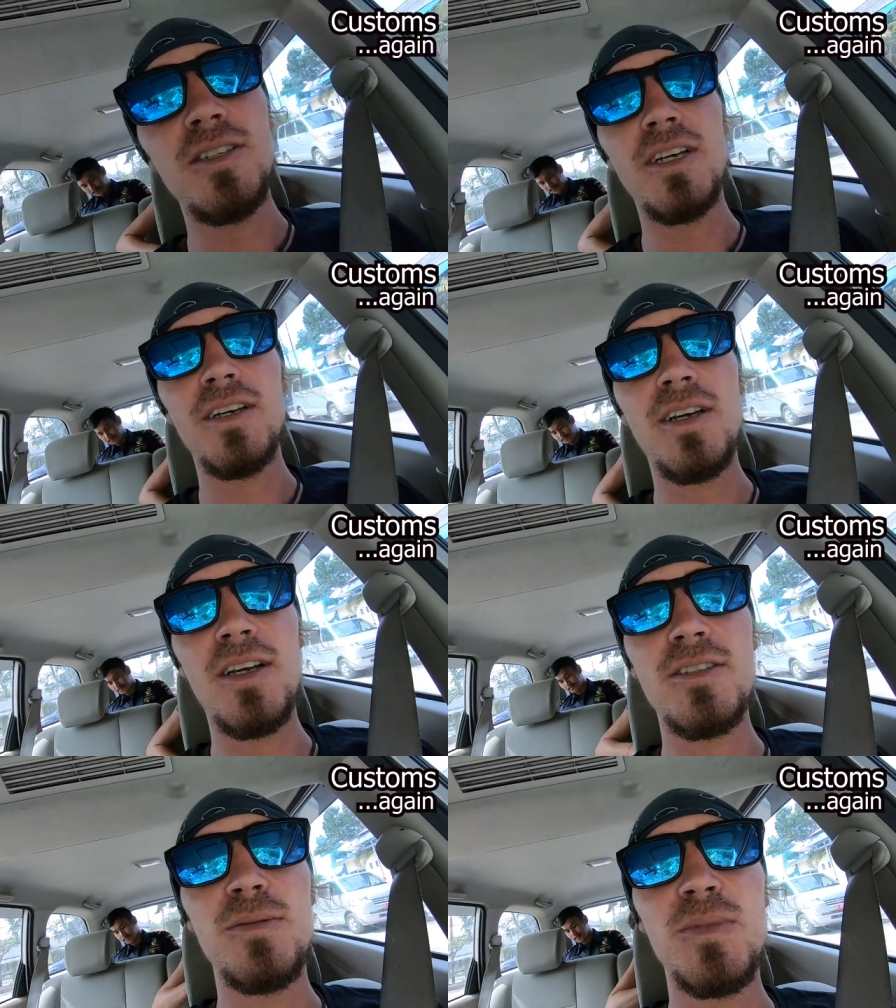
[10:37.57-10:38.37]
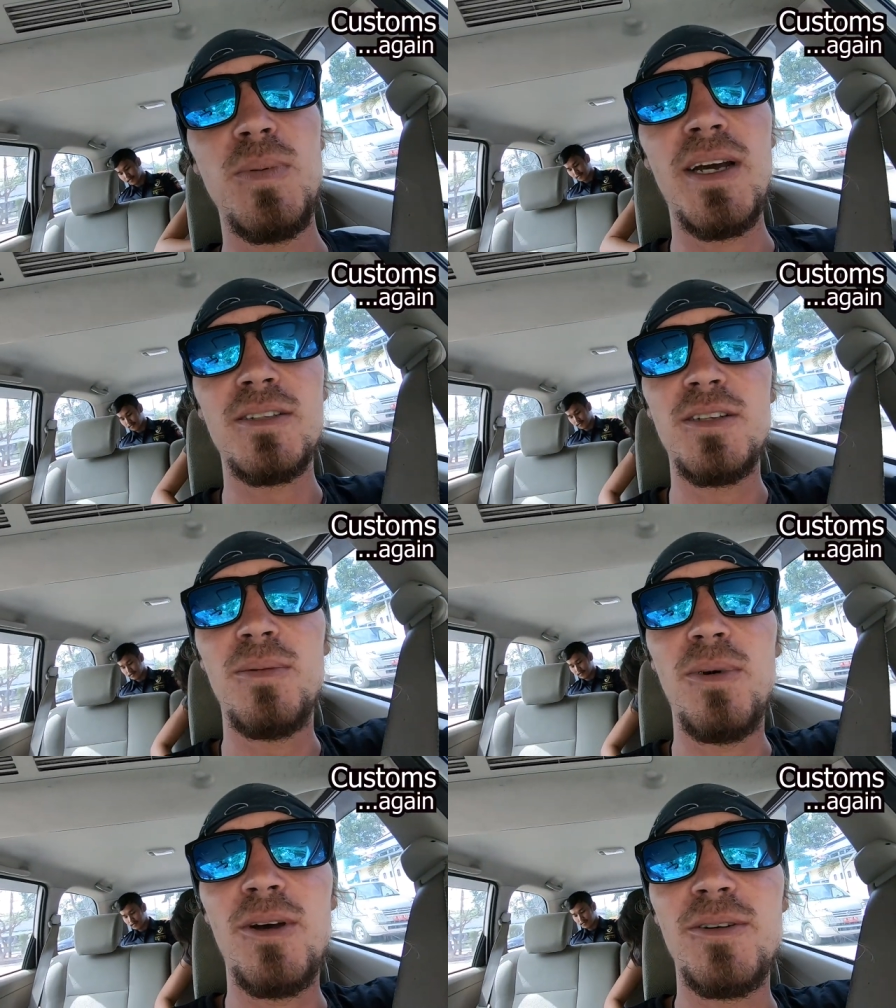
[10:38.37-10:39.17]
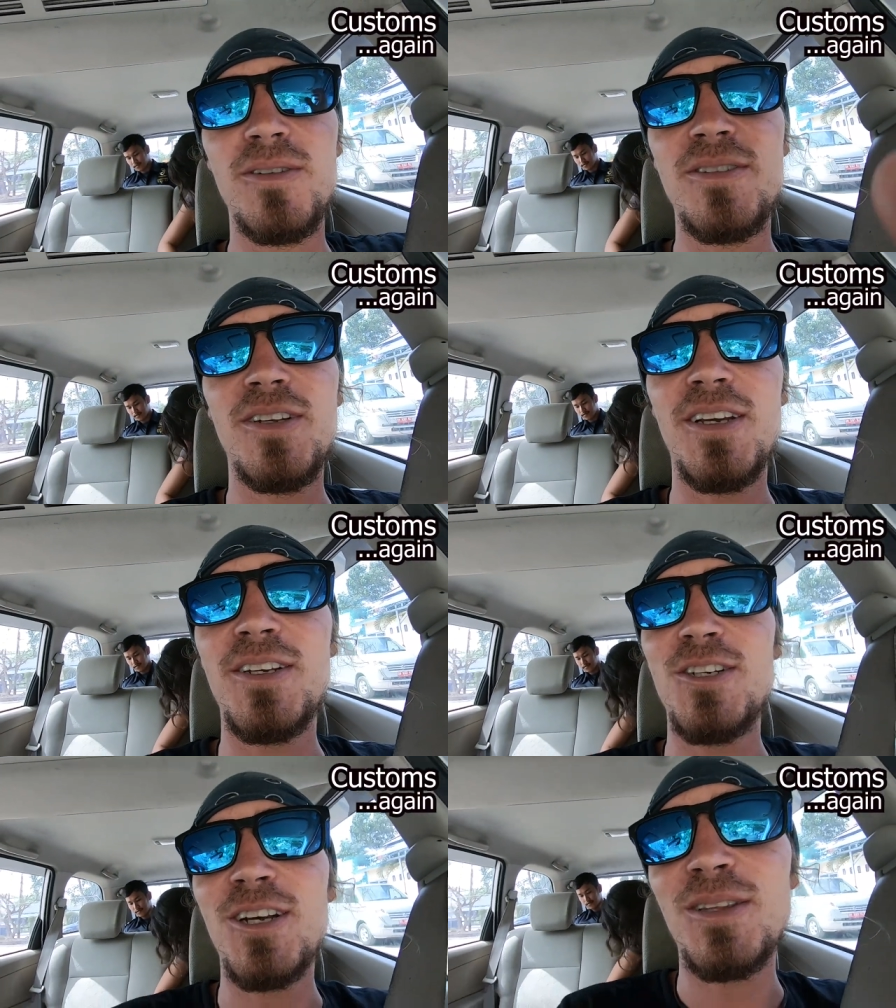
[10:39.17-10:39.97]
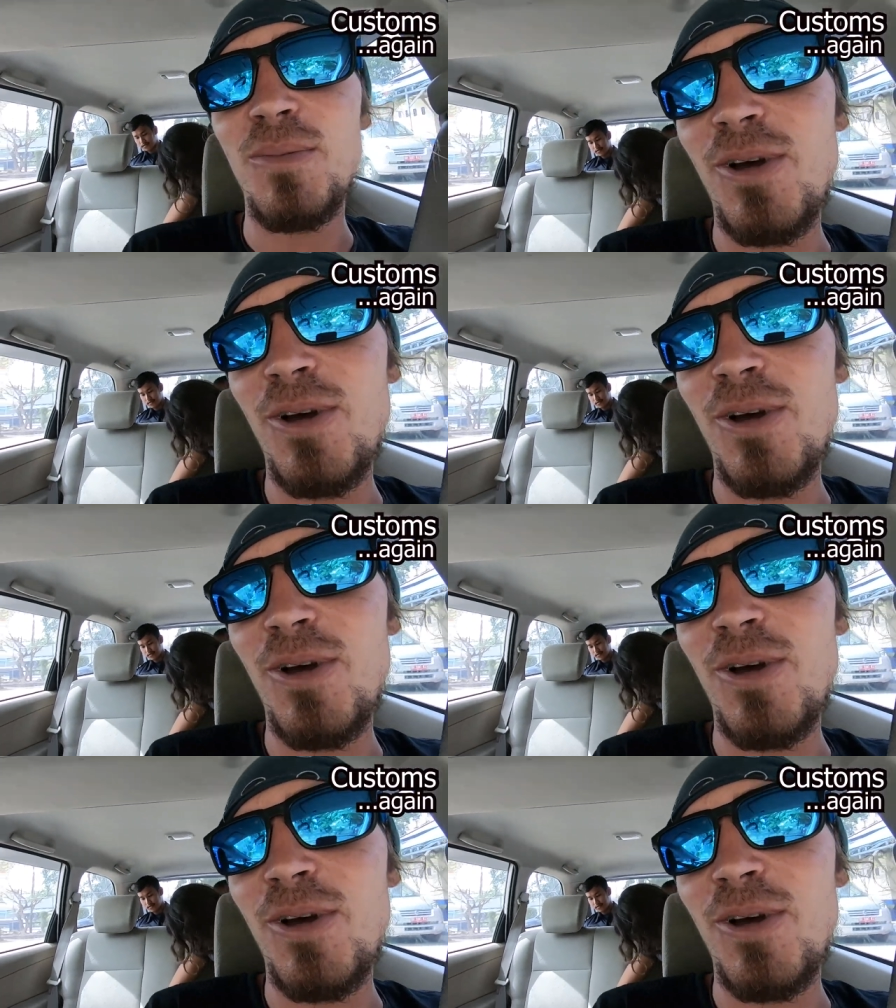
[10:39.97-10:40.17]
Taking customs back to the boat so they can check the